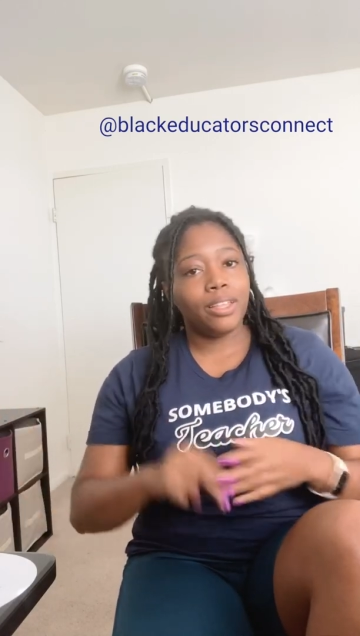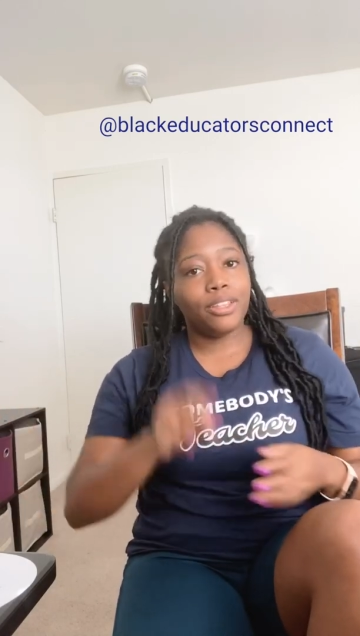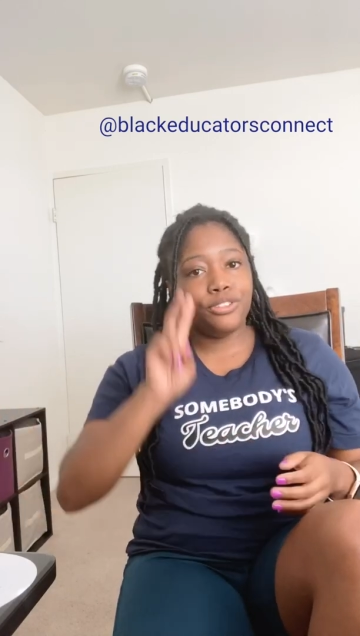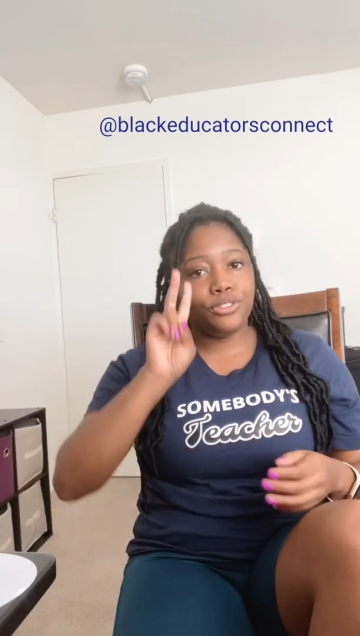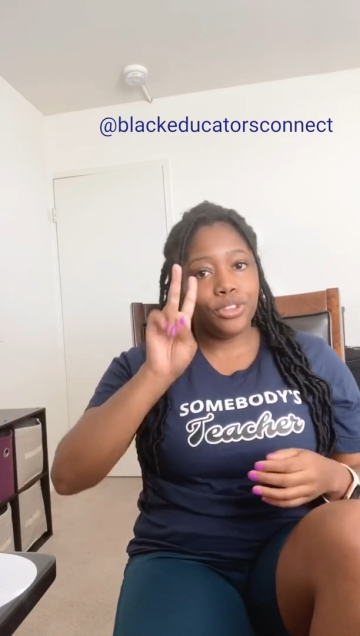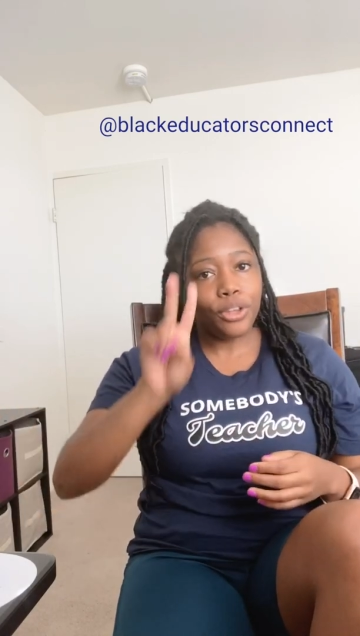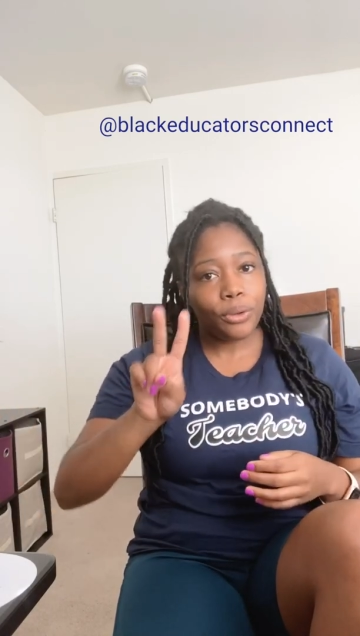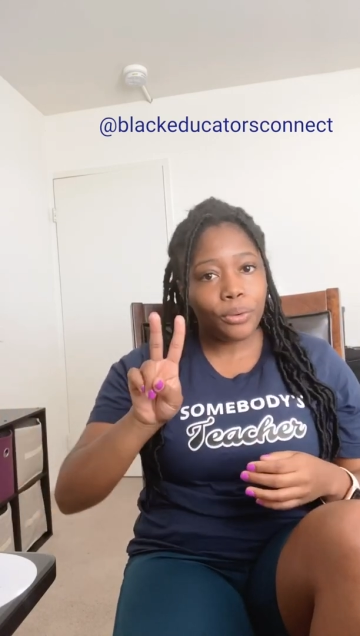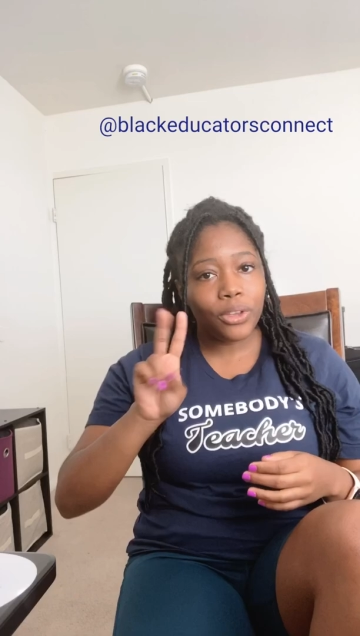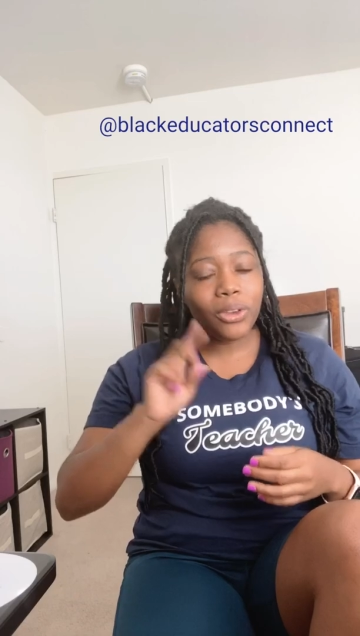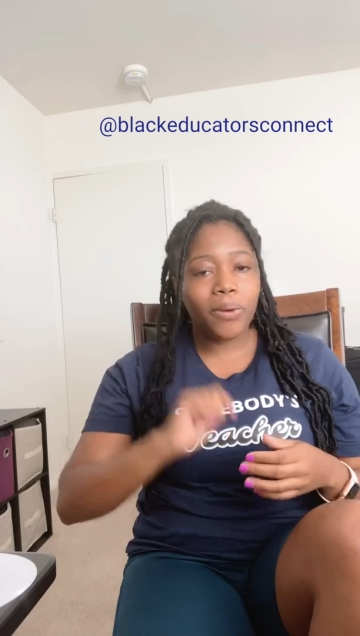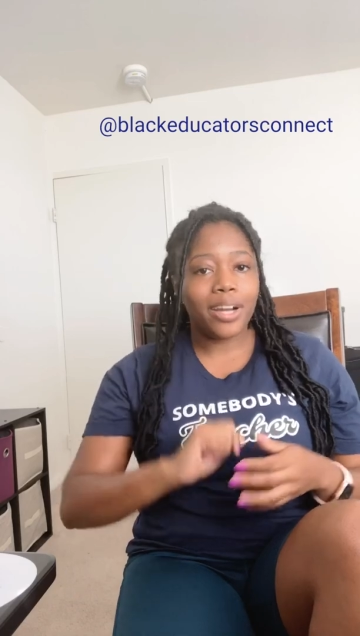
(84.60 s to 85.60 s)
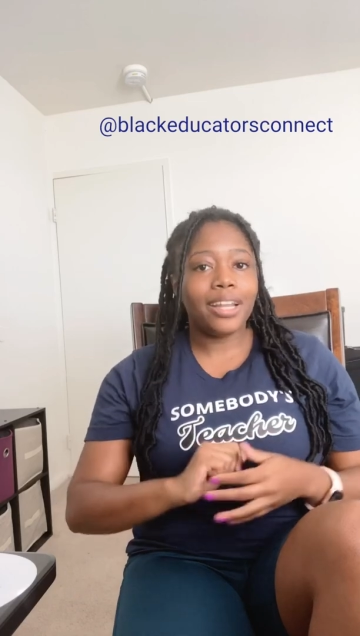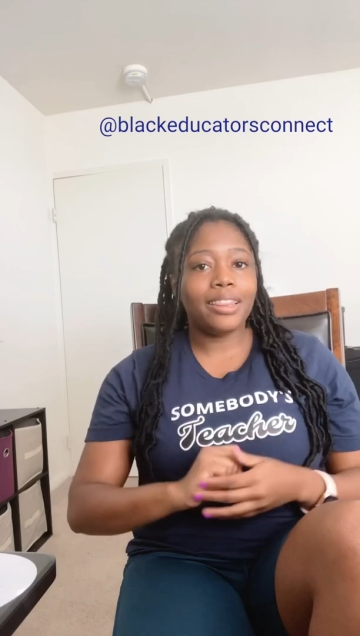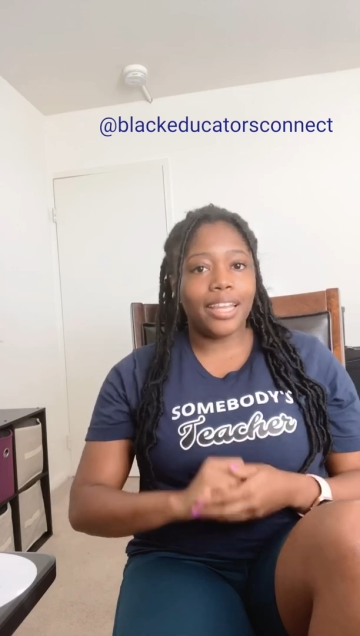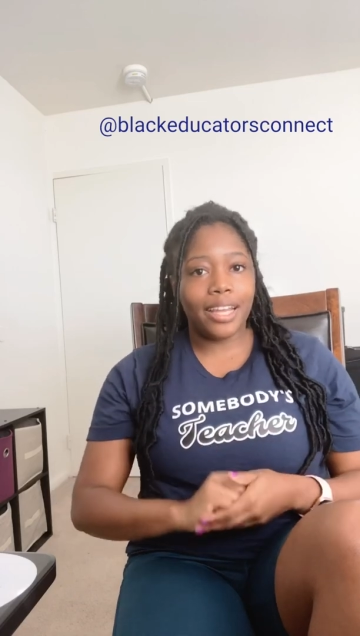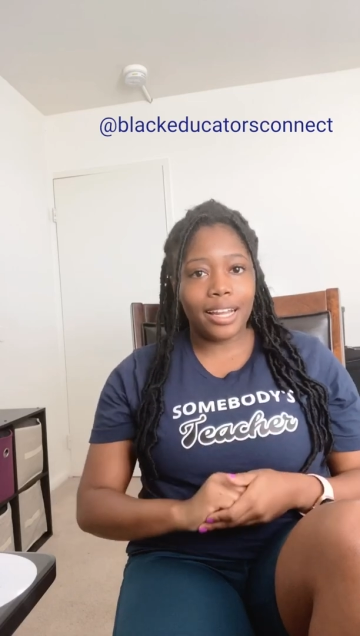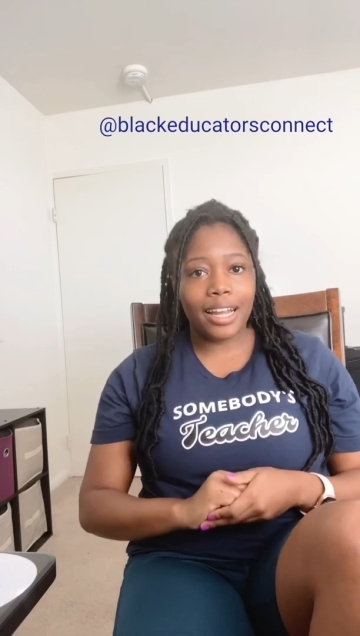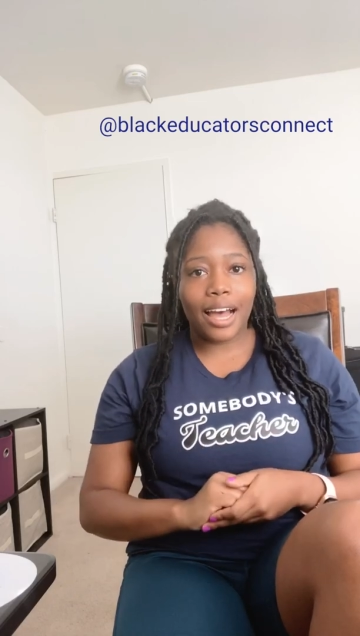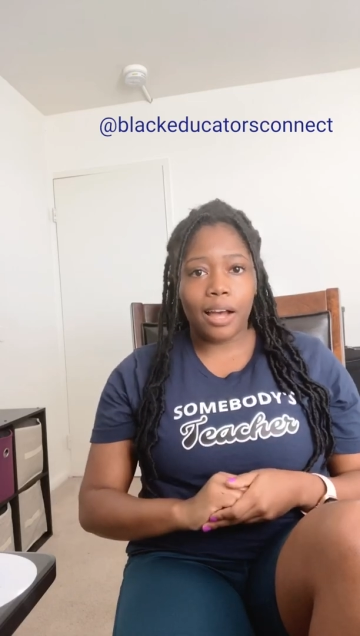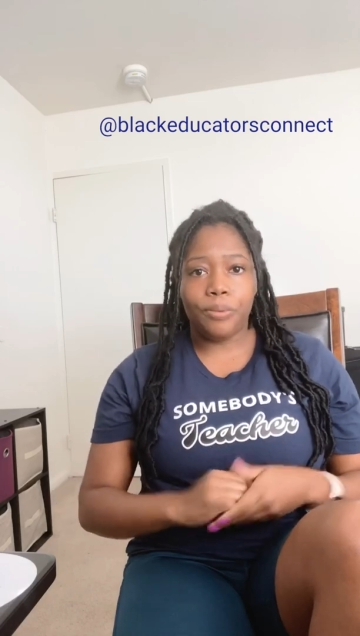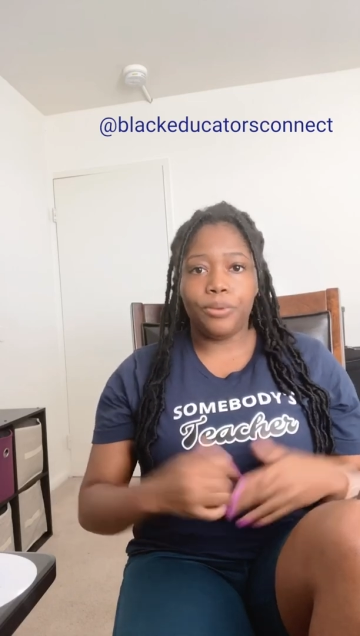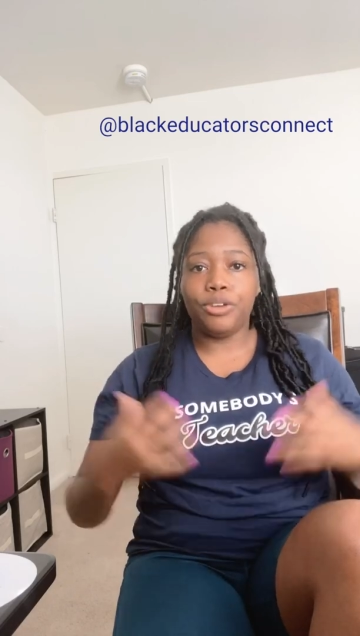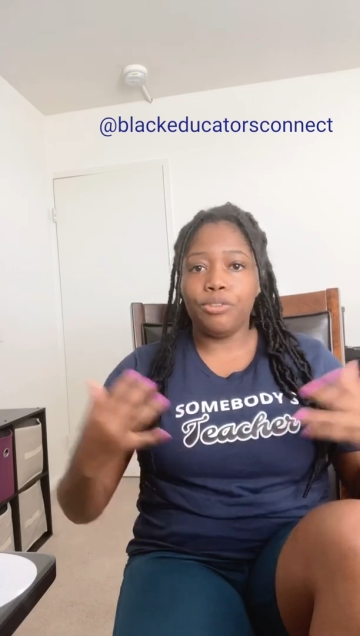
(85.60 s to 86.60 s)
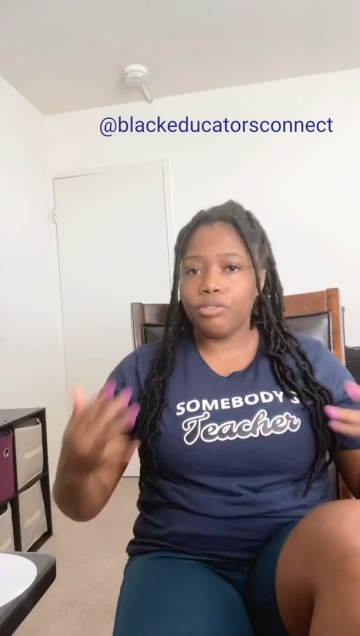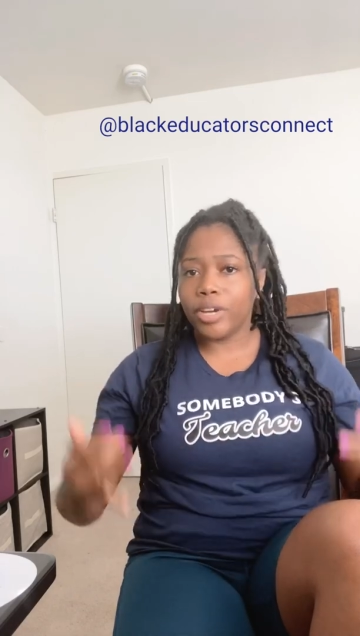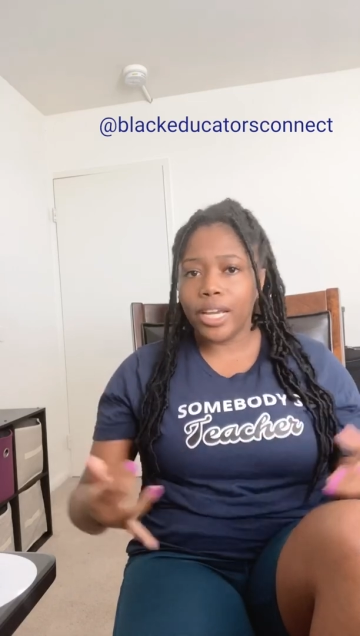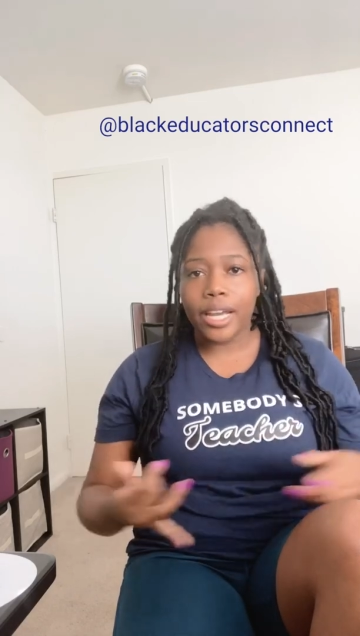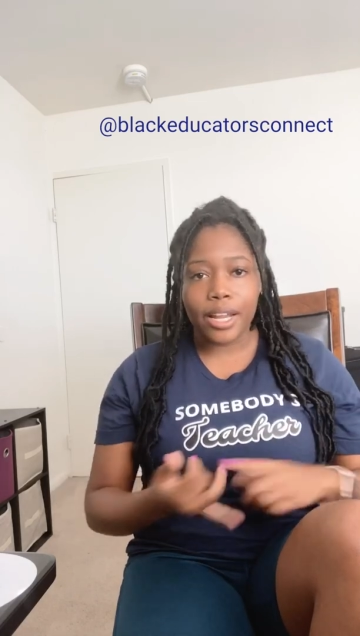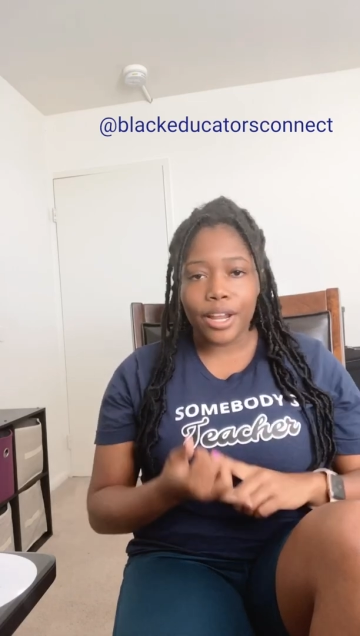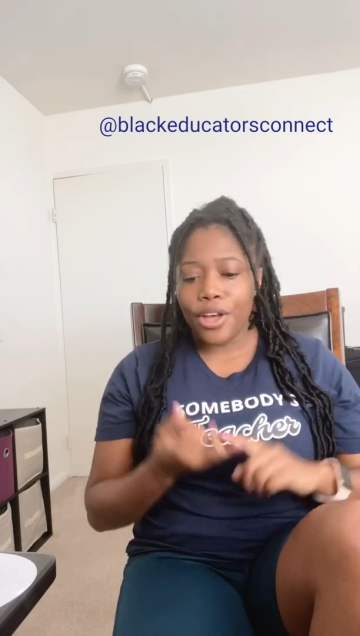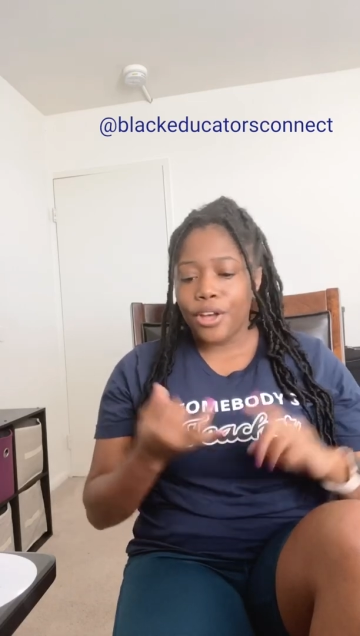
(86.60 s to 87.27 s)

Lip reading: 2, you want to think aloud. When you read,